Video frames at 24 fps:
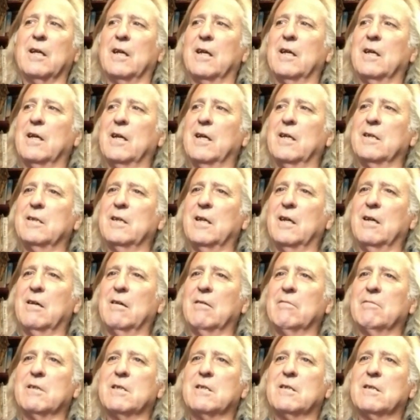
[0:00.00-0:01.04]
and now
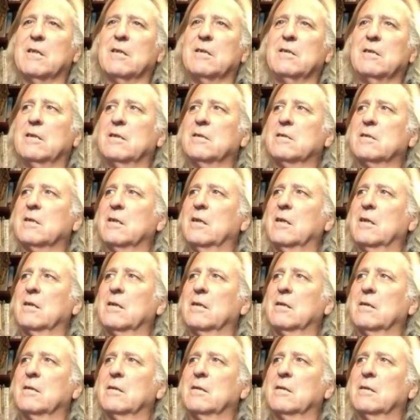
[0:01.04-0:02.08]
all of a sudden it's like,
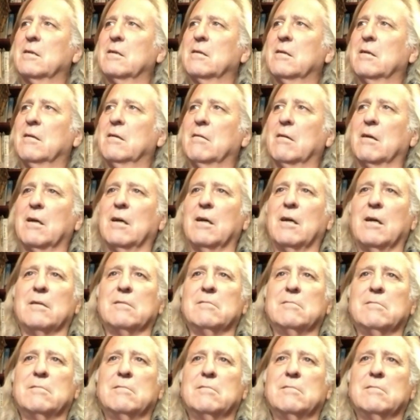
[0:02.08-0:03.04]
oh God,